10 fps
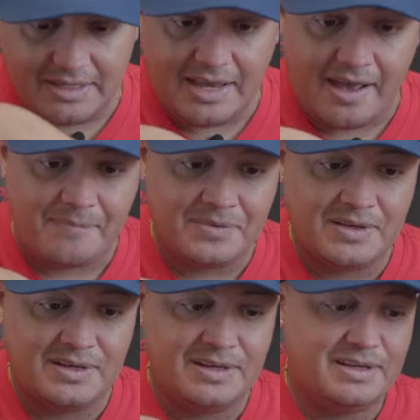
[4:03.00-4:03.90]
yeah,
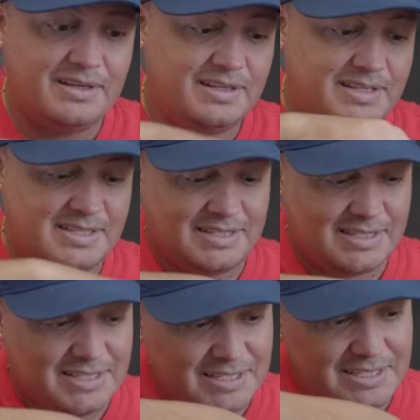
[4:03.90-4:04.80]
this
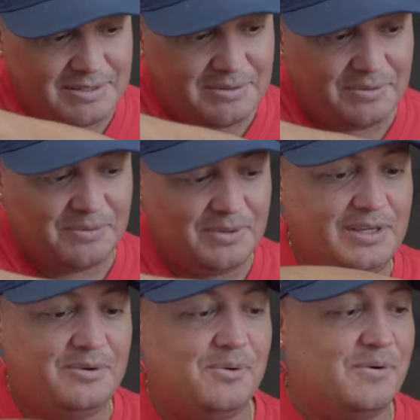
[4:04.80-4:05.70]
is
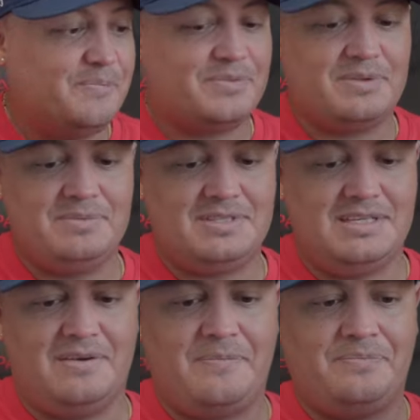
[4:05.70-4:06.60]
really cool. Let's see,